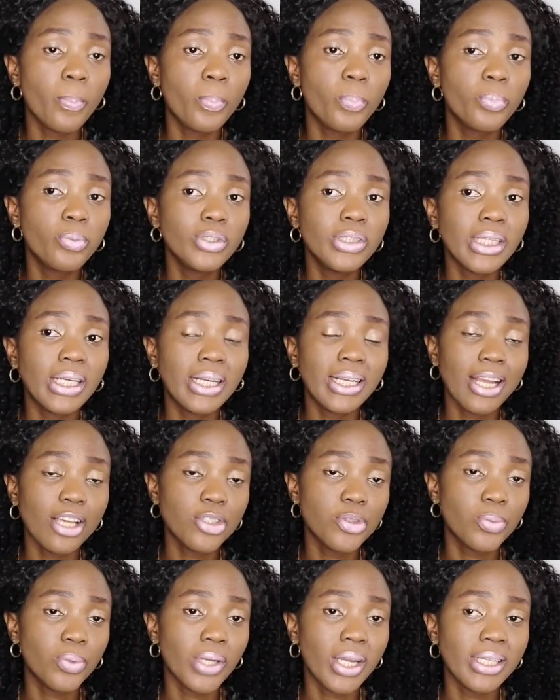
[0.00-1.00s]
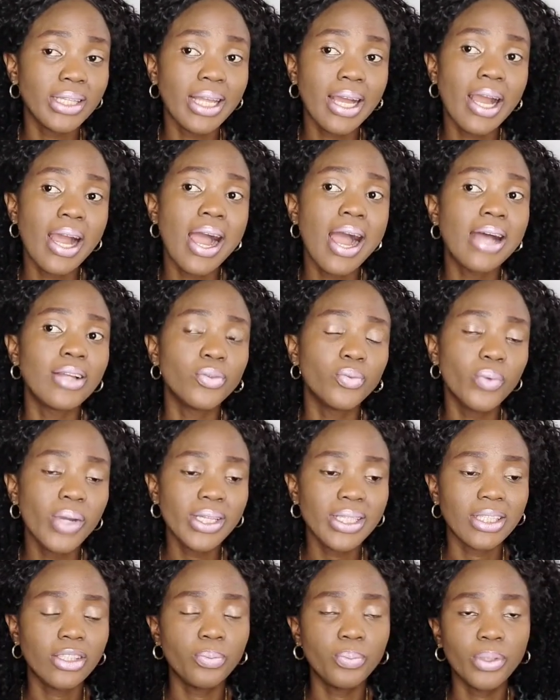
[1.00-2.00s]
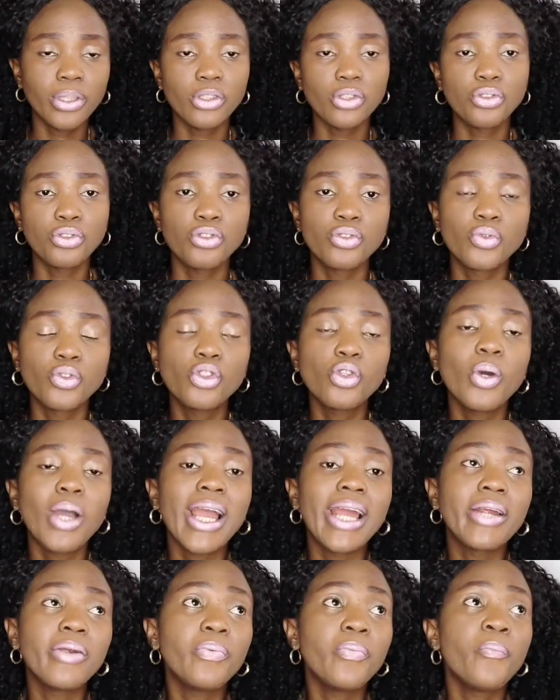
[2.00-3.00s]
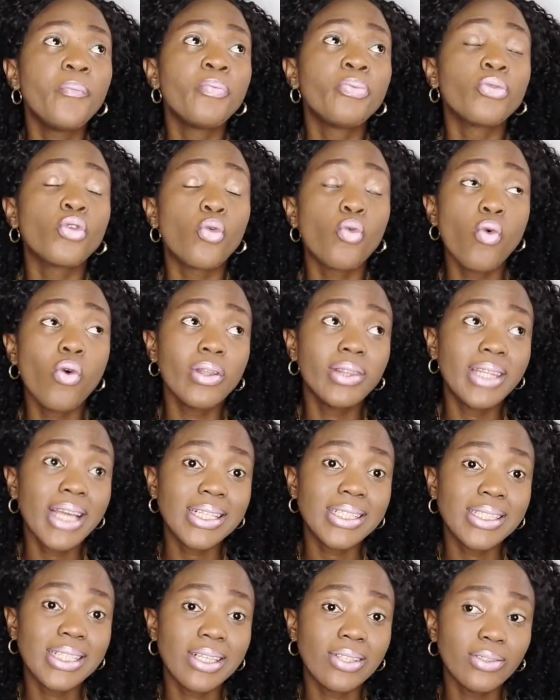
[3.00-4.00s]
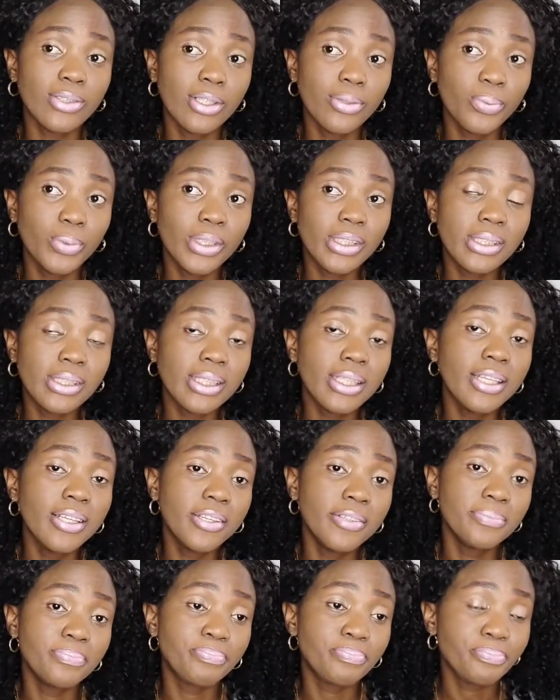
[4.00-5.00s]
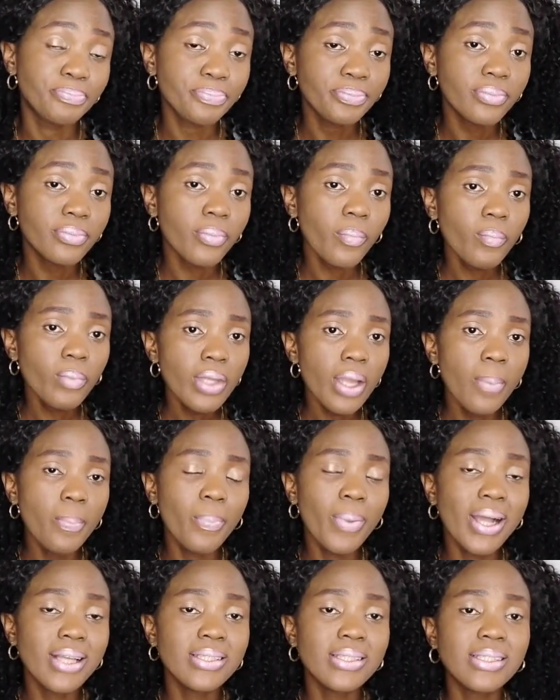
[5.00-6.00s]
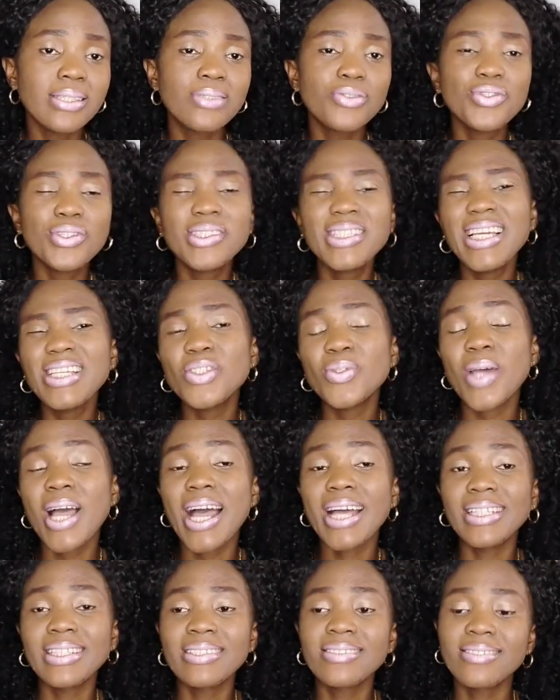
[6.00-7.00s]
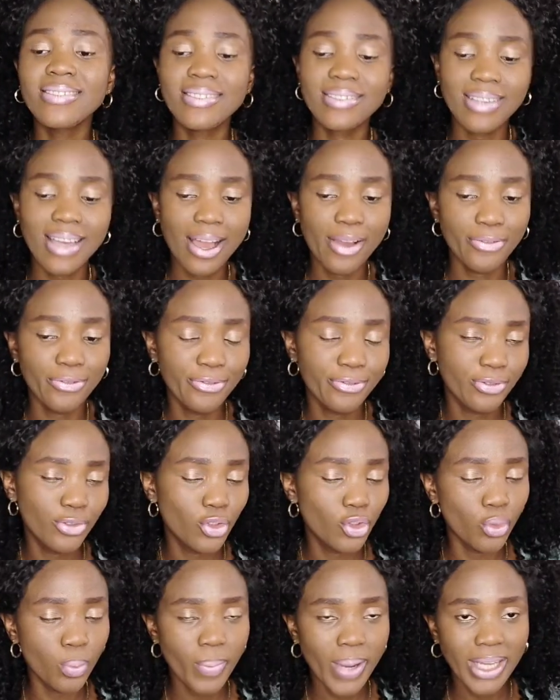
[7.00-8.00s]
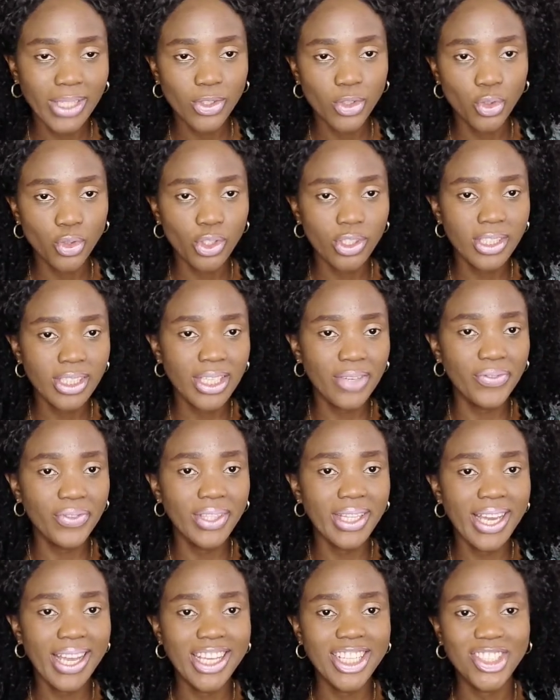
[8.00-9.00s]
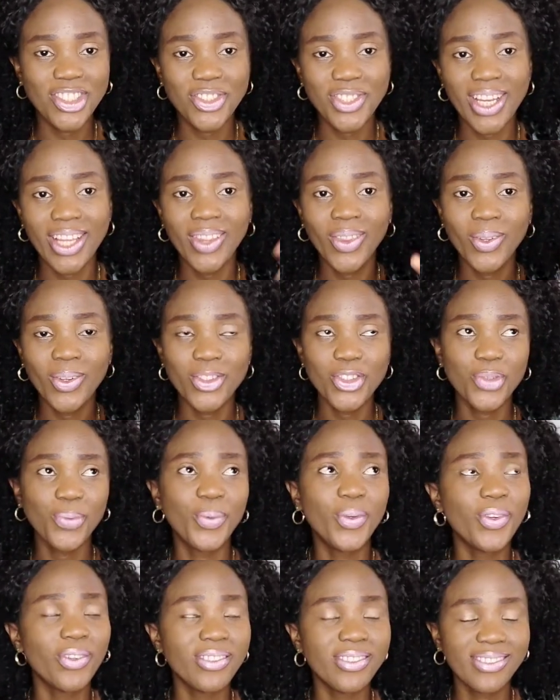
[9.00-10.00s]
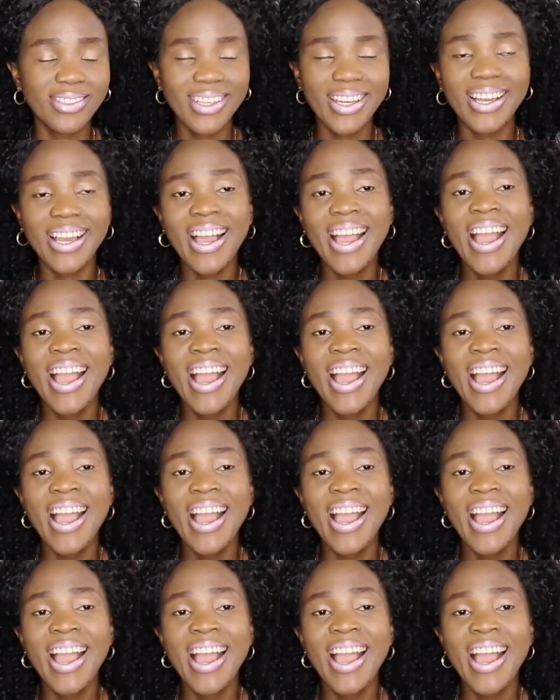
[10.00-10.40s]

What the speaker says: put the clasp together and wear it as a bodysuit. So I wore that with the pants. So I tend to add scarf to mine to just give it that extra touch, because yeah,